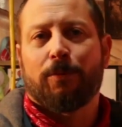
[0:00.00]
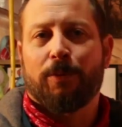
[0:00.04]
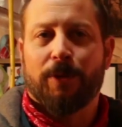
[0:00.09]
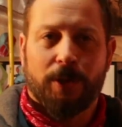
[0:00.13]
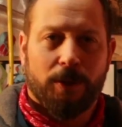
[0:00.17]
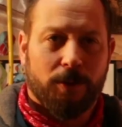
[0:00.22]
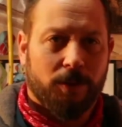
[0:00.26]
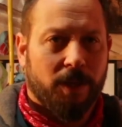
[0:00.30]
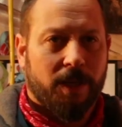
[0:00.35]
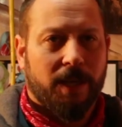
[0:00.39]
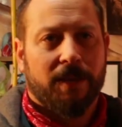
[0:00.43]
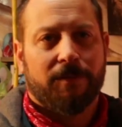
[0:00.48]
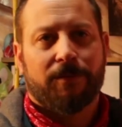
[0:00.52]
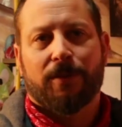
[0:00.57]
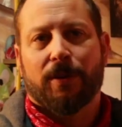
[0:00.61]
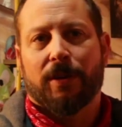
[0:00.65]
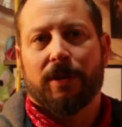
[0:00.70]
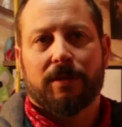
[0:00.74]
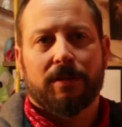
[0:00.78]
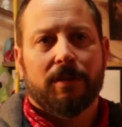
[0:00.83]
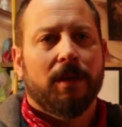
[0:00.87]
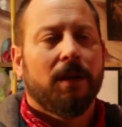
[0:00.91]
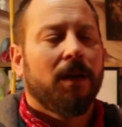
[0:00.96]
what do you look at
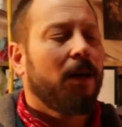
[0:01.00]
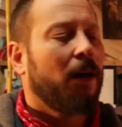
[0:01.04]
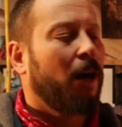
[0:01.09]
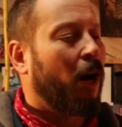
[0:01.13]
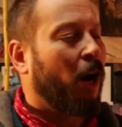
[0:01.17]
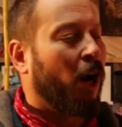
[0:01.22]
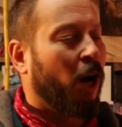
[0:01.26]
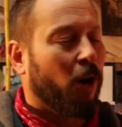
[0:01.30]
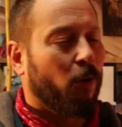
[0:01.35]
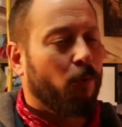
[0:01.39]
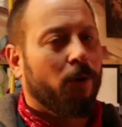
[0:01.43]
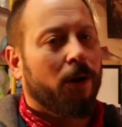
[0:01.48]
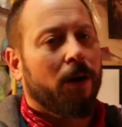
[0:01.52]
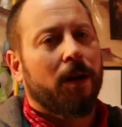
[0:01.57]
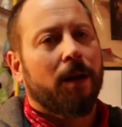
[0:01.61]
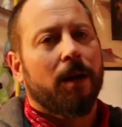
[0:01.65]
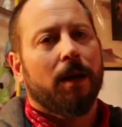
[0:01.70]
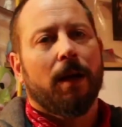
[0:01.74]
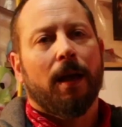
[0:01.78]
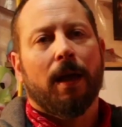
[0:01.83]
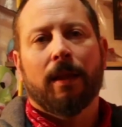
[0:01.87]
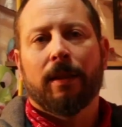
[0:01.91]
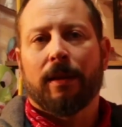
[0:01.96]
first? Artwork
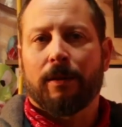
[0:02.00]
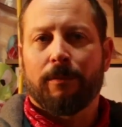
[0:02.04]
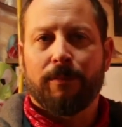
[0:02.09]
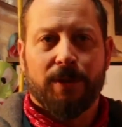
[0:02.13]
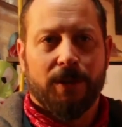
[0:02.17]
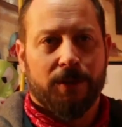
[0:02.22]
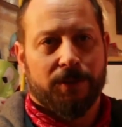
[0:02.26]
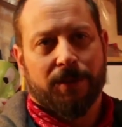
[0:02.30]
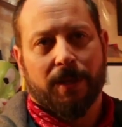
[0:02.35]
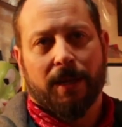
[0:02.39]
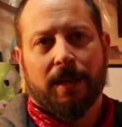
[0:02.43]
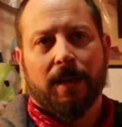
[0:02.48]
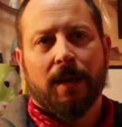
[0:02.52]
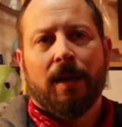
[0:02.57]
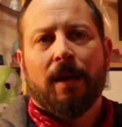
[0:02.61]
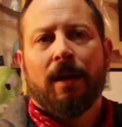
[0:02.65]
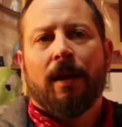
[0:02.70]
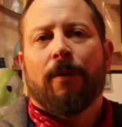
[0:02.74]
and their music.